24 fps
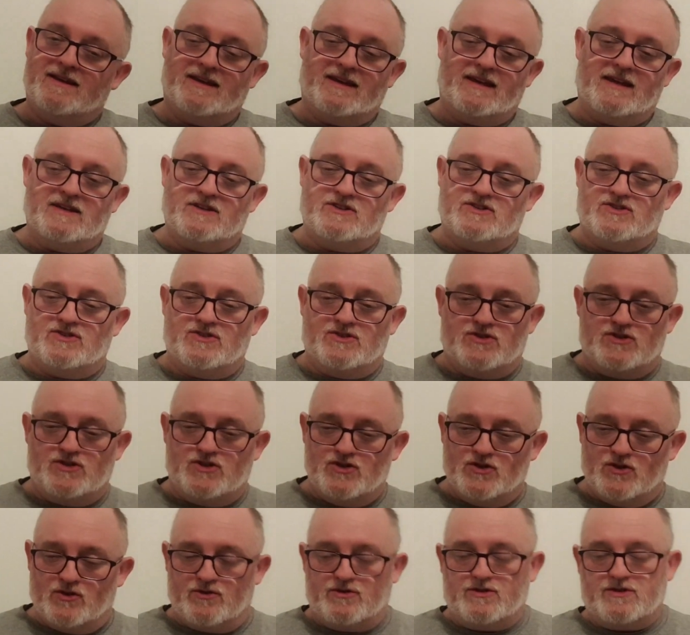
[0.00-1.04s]
is
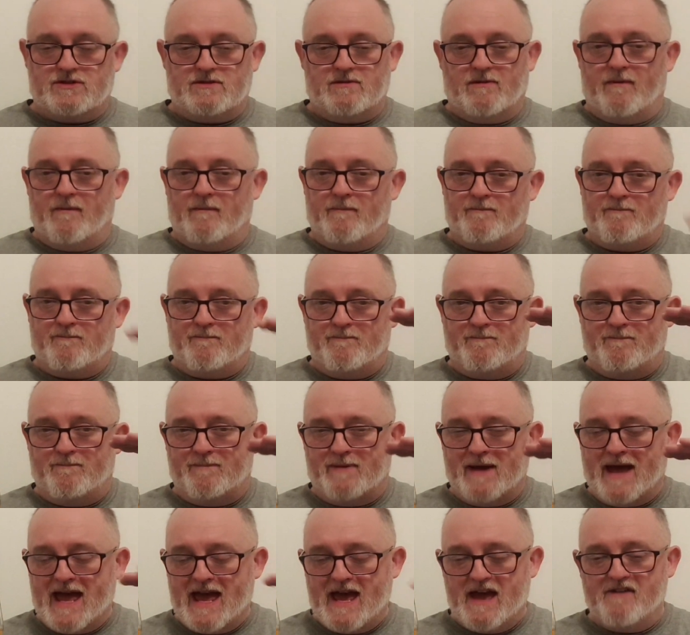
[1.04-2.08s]
just
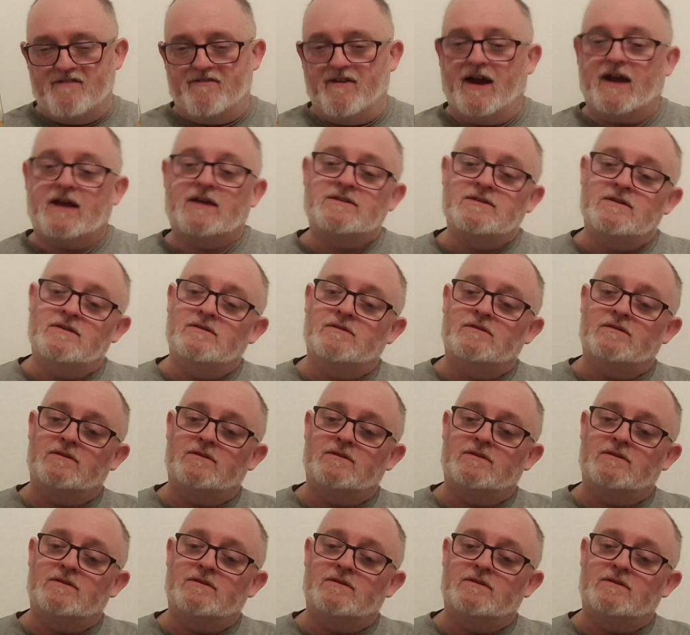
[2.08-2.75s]
perfect.